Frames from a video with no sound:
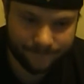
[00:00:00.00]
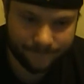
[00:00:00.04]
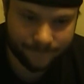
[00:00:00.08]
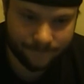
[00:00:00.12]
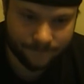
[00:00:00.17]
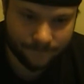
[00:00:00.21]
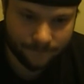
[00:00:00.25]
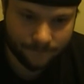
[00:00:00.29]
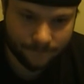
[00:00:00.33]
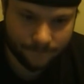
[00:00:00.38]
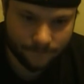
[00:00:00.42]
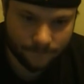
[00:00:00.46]

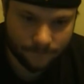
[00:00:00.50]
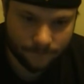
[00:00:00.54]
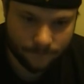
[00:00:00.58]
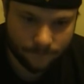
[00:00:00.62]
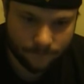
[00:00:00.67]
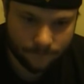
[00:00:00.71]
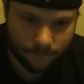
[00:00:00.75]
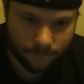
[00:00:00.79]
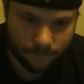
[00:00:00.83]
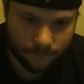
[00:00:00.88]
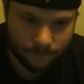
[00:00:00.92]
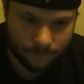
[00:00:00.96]

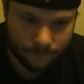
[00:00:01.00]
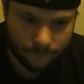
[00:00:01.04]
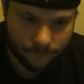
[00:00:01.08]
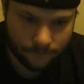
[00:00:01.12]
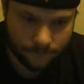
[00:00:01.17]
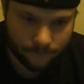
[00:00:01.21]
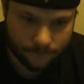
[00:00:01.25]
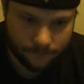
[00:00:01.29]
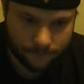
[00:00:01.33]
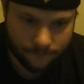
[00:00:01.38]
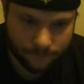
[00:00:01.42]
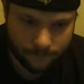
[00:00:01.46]

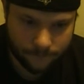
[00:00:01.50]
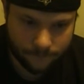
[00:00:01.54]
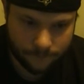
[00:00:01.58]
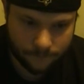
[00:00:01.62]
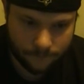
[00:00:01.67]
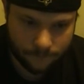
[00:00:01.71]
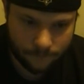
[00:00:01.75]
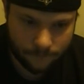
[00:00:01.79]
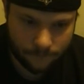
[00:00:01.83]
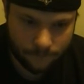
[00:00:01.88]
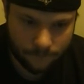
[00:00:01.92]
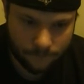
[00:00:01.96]

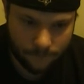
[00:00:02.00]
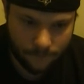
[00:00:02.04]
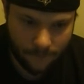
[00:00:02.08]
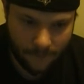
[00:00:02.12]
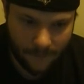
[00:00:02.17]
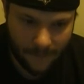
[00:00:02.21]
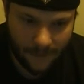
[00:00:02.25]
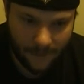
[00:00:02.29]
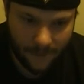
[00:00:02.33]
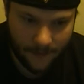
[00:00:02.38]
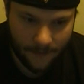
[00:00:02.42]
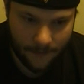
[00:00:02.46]

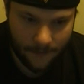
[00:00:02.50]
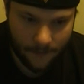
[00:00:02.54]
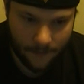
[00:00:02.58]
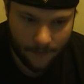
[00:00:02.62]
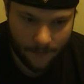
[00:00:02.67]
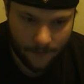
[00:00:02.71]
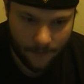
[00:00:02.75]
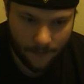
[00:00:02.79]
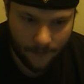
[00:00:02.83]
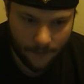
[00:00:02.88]
Nothing is said.